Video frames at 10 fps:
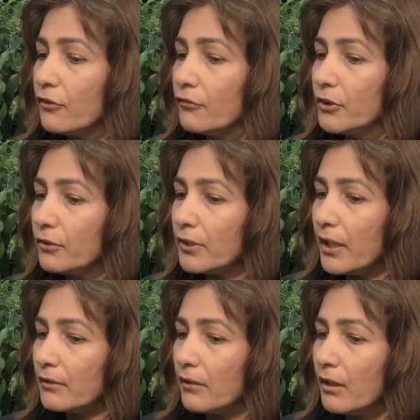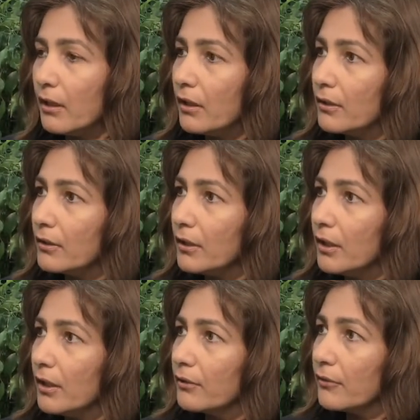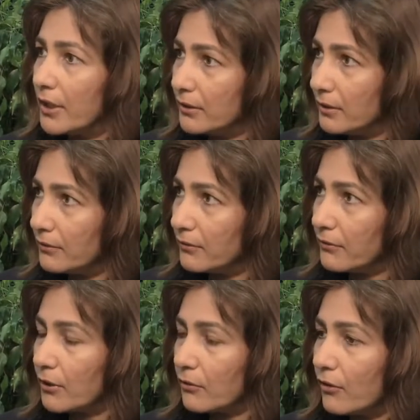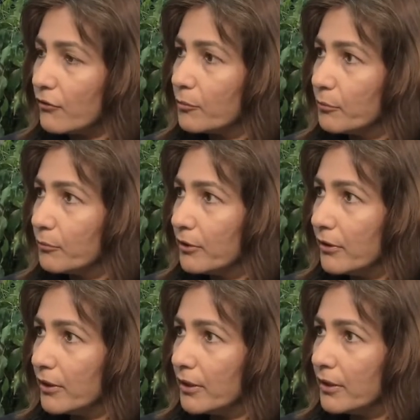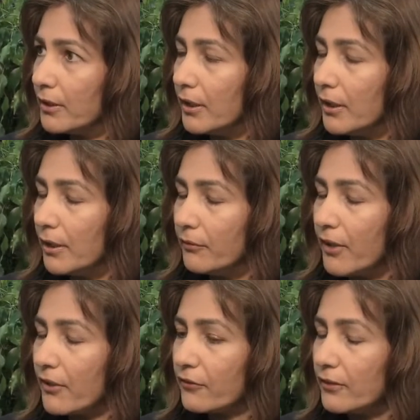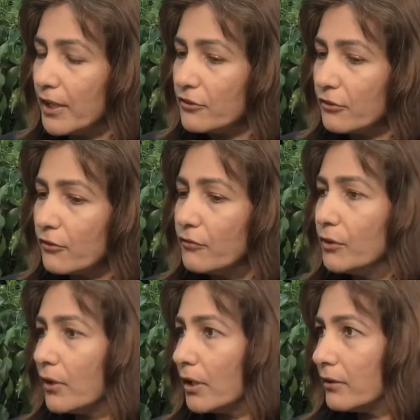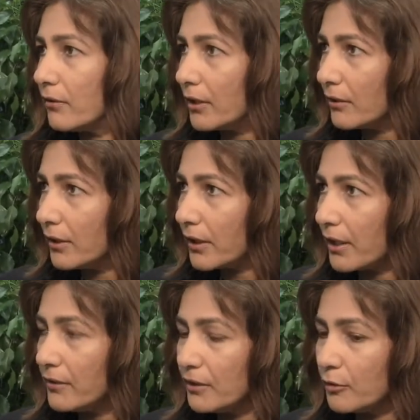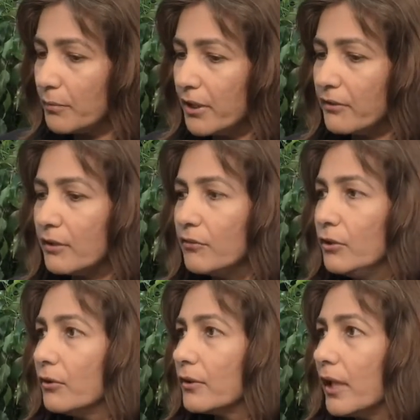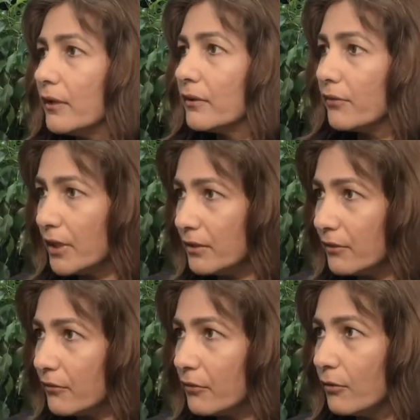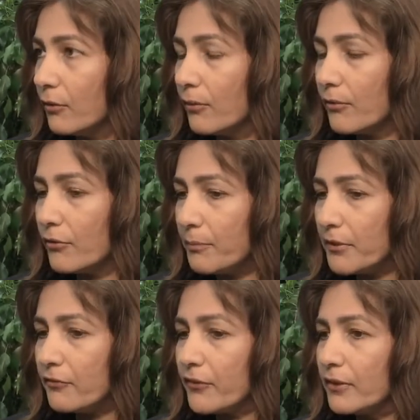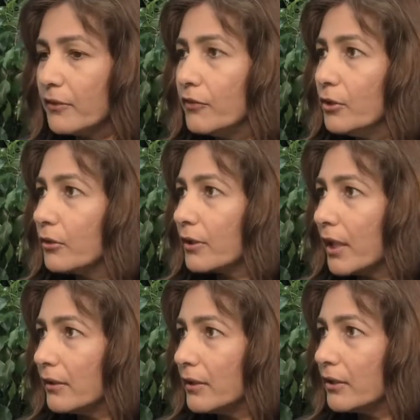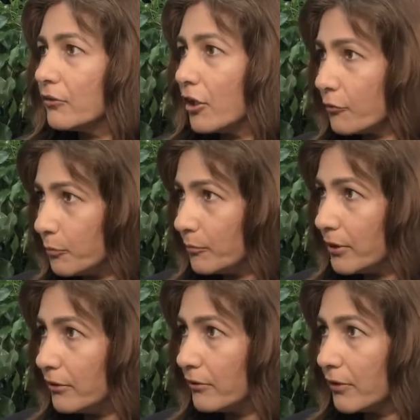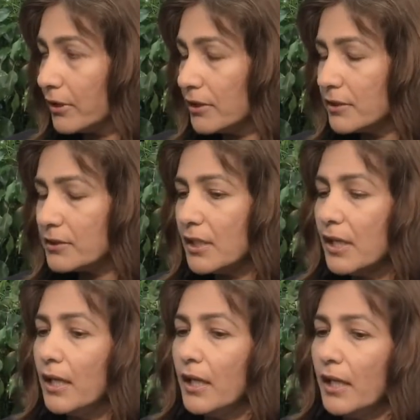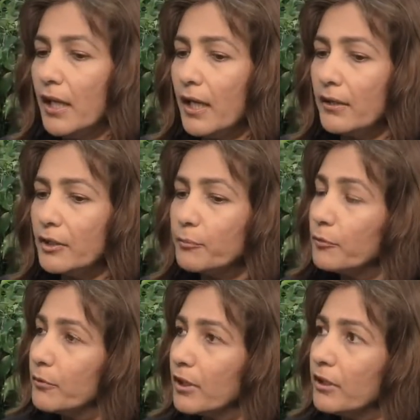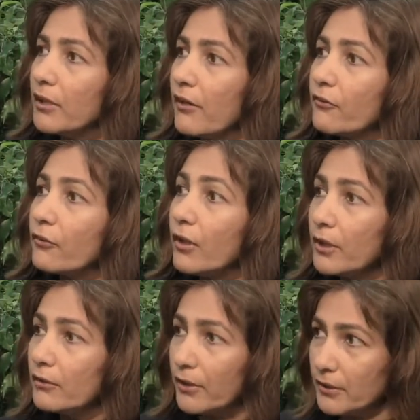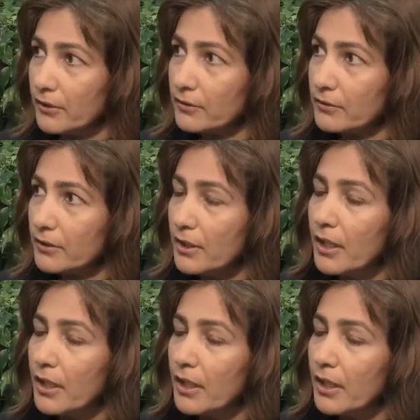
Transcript: So we looked at our gradients across the pulmonary vasculature. So we looked at the right heart cath database and we looked at the gradients. So specifically we looked at the transpulmonary gradient and the pulmonary diastolic gradient.